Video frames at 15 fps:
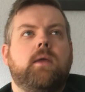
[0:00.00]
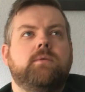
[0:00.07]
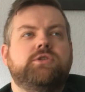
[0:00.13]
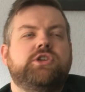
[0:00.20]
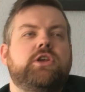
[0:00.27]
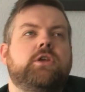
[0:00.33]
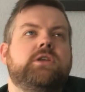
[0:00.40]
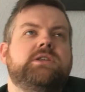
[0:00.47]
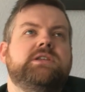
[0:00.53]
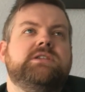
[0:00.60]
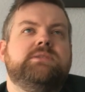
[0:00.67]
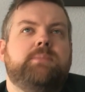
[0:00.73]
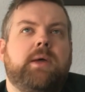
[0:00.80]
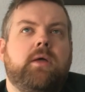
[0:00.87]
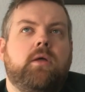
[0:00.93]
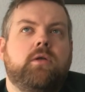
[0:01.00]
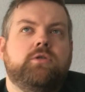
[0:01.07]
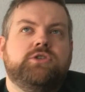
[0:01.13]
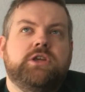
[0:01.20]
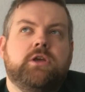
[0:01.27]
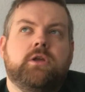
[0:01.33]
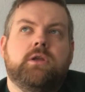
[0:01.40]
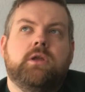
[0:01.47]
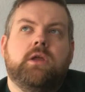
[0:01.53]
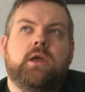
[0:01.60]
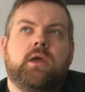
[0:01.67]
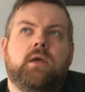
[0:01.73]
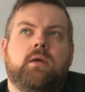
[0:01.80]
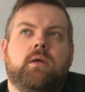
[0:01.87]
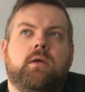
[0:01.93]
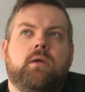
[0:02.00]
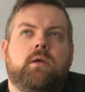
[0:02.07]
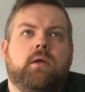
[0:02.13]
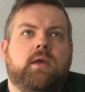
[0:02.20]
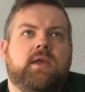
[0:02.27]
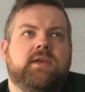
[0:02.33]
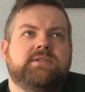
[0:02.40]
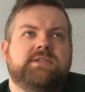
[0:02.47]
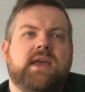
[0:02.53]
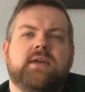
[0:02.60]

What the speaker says: she could dispel, she could, I guess,